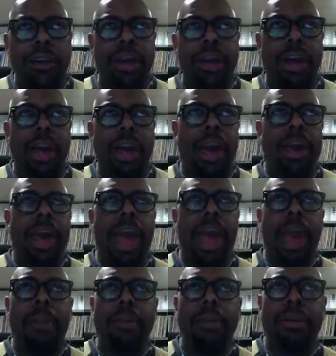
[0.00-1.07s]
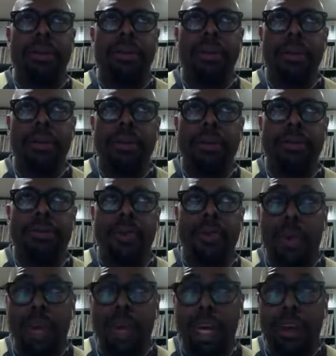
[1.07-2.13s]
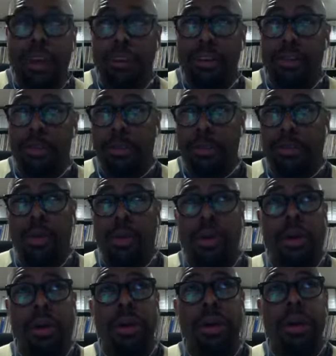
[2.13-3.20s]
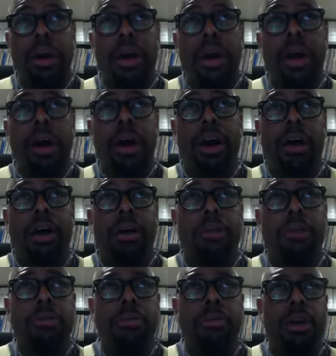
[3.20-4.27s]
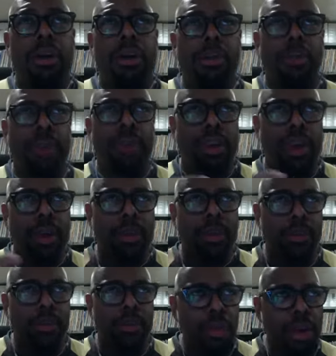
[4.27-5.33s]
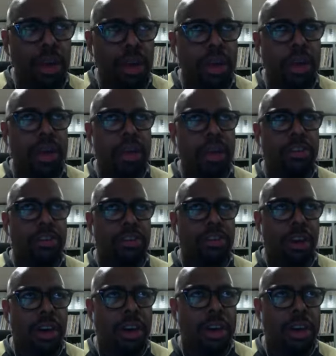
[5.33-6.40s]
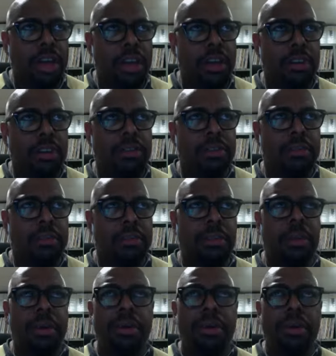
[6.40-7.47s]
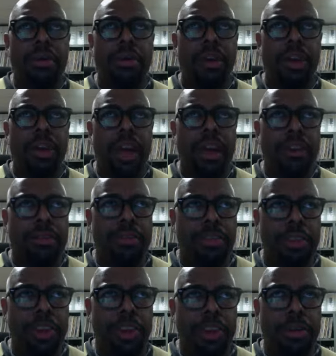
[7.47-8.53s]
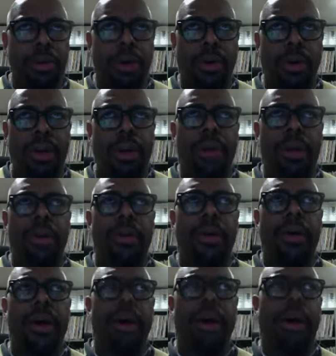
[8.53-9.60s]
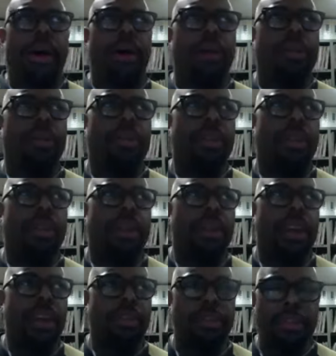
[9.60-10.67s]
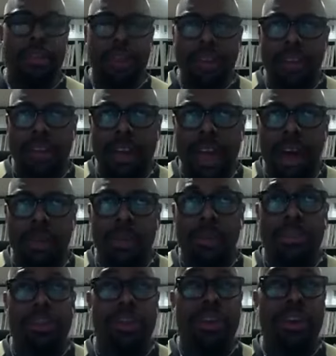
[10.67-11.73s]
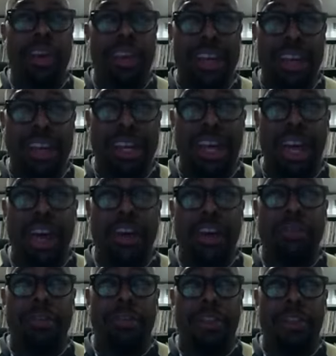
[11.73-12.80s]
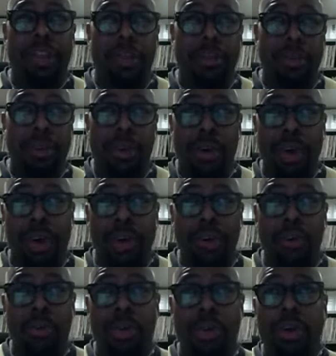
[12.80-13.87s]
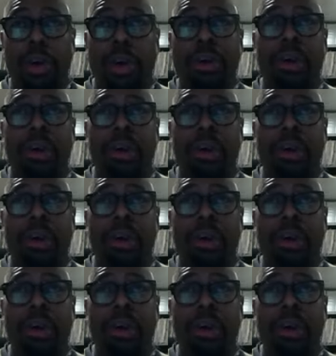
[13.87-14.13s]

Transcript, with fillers: had happened four years before. Uh, Martin Luther King was really starting to get some uh, head of steam going. Uh, the Nation of Islam was starting to get a head of steam going in New York.